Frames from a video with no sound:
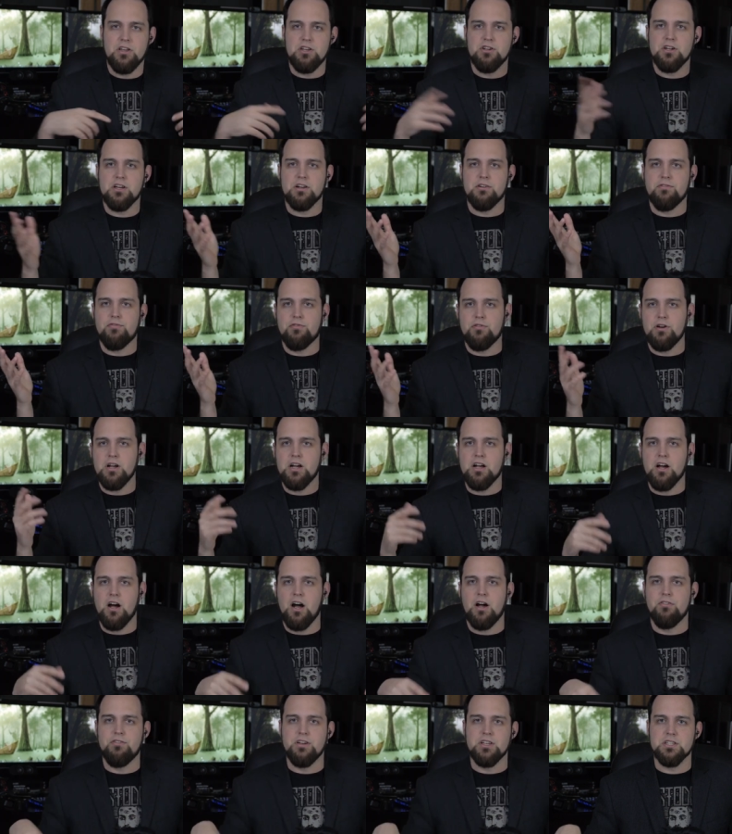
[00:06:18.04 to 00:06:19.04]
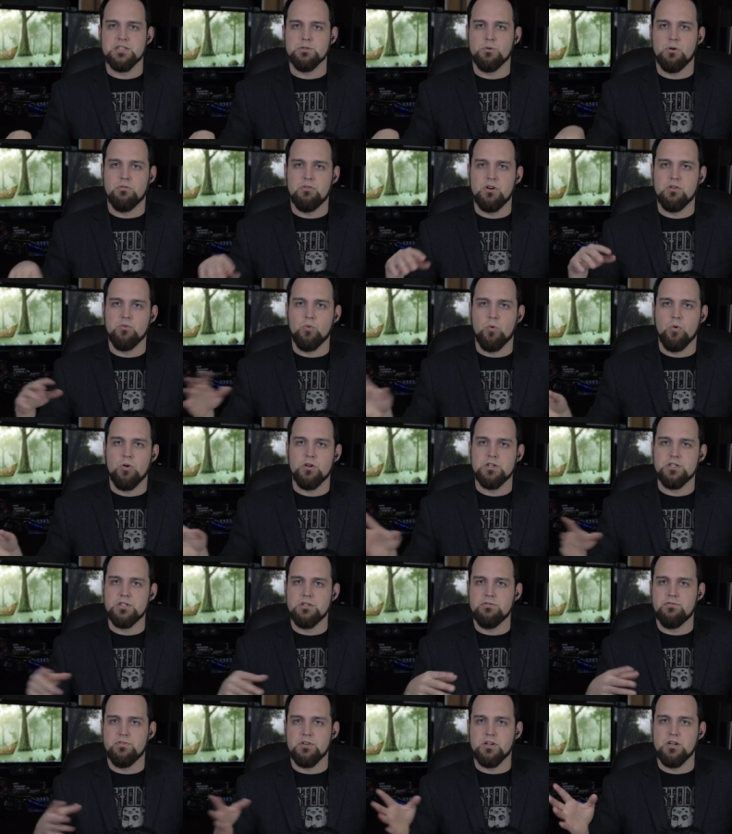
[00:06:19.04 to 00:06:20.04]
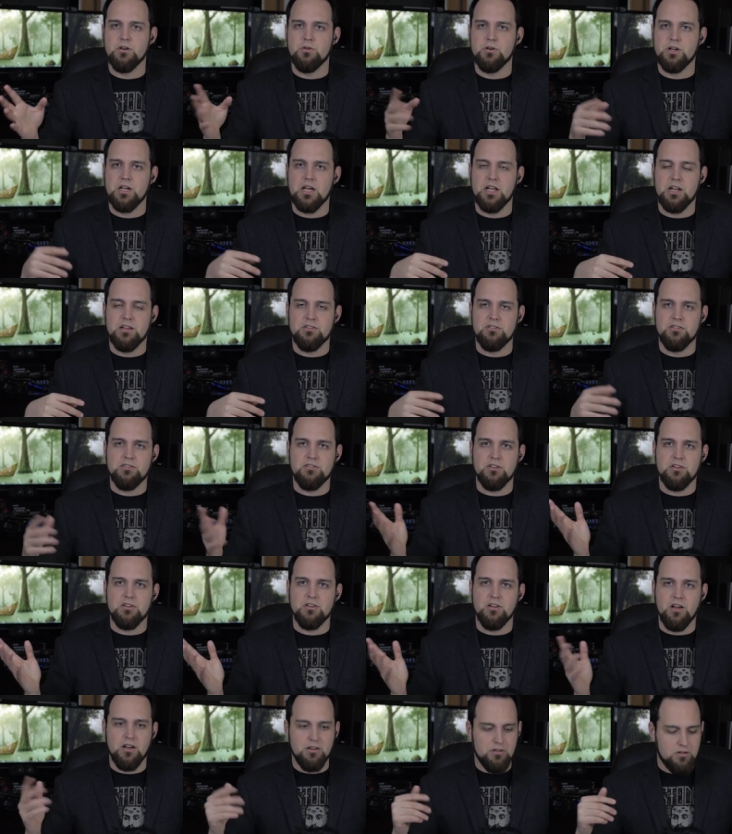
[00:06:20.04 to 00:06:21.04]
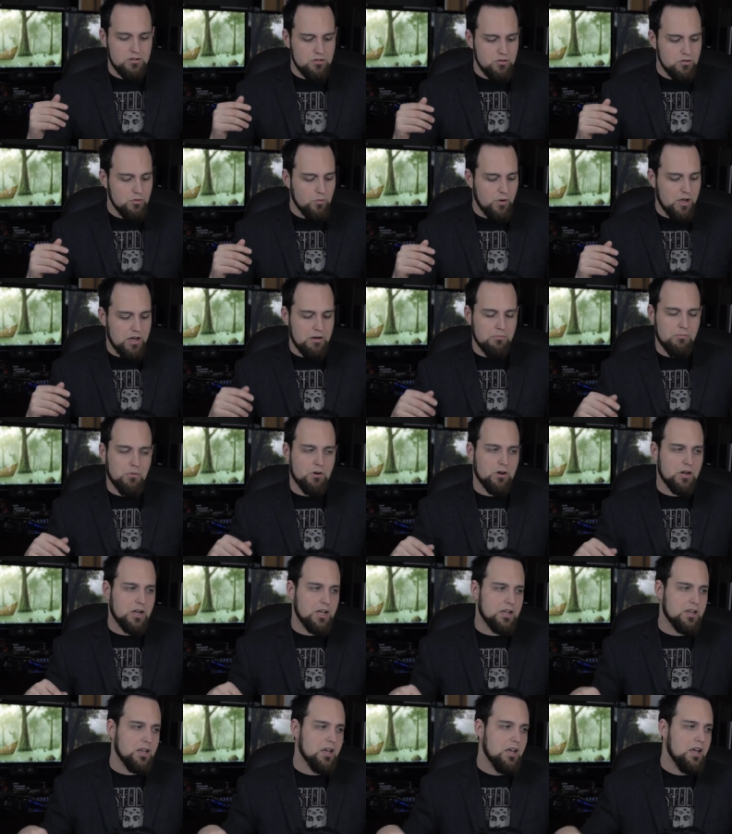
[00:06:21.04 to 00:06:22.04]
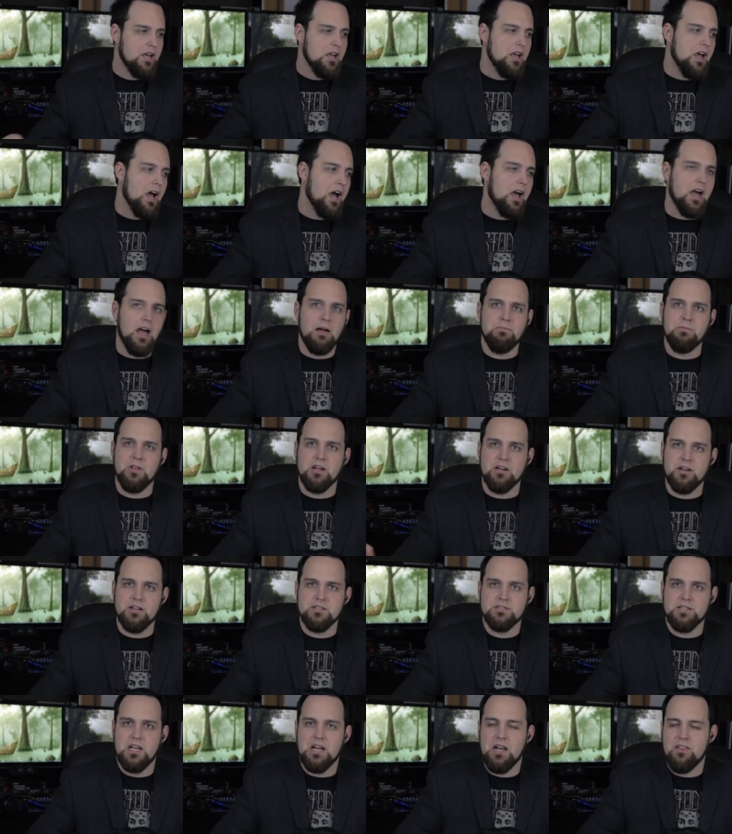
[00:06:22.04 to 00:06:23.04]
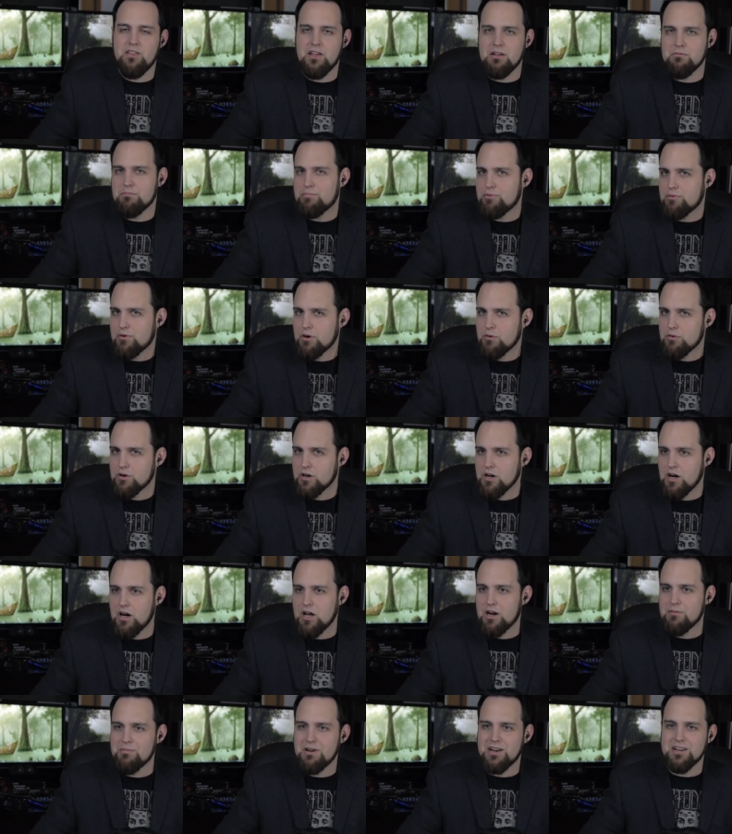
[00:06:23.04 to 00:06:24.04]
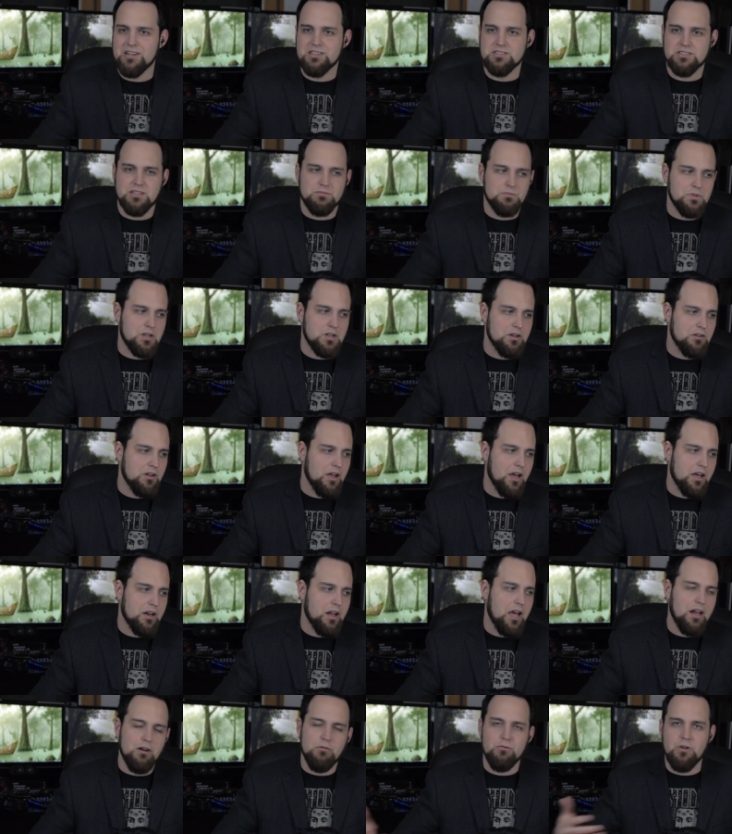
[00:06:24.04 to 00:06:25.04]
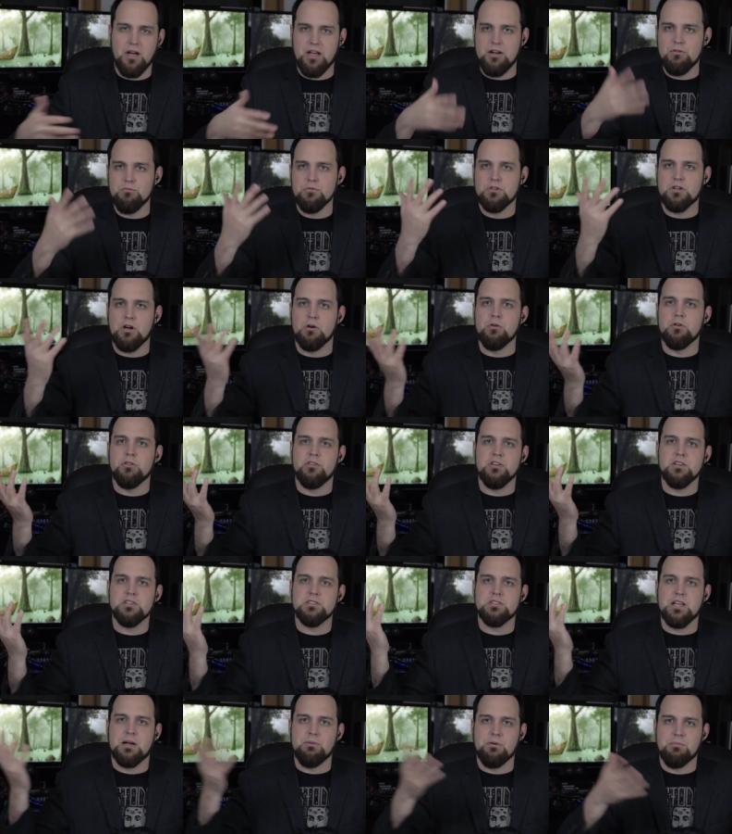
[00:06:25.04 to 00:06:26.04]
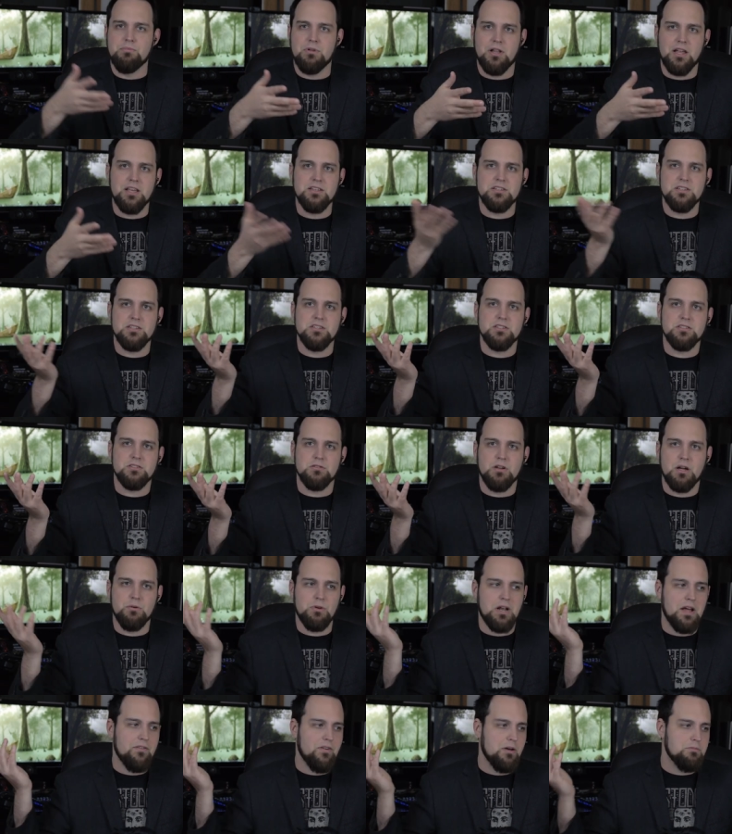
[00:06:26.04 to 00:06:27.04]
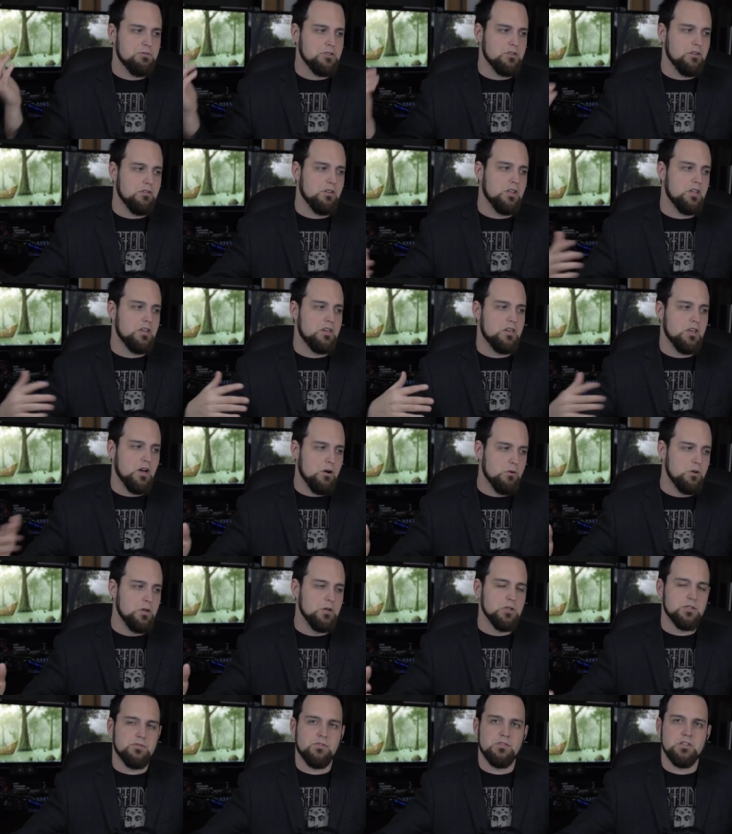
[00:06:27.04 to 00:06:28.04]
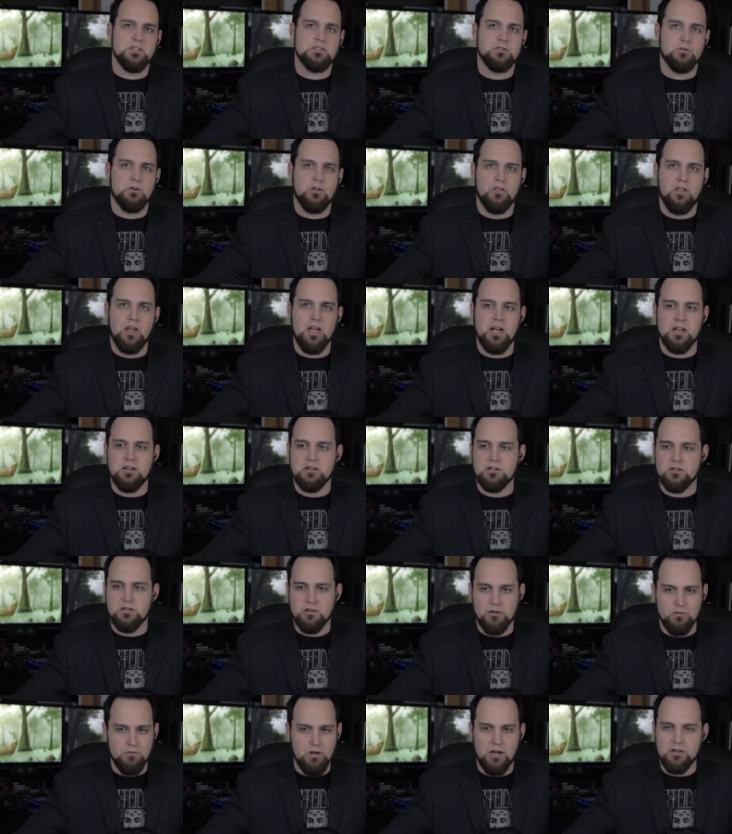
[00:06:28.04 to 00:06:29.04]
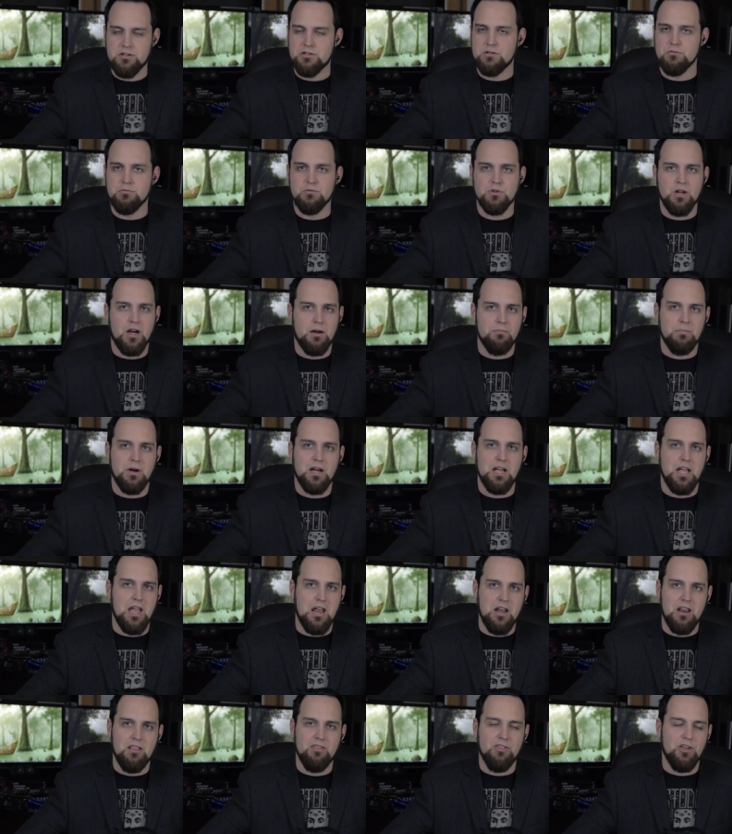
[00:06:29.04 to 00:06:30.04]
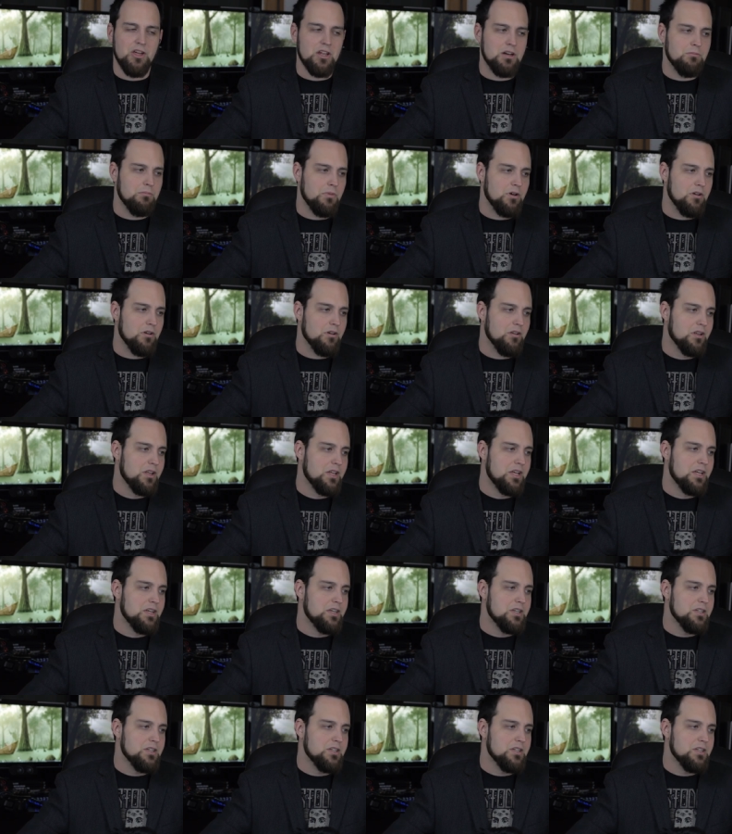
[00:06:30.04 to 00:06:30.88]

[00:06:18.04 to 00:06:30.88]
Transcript: Then you get a free coffee. So it rewards you for going in. It's just an, a new way to market. I, am not going to say anything pro or con about it because I'm not. I, I, don't. I don't go to these type of places. So I would have absolutely no use for this sort of thing. I don't. I do not buy anything in a mall.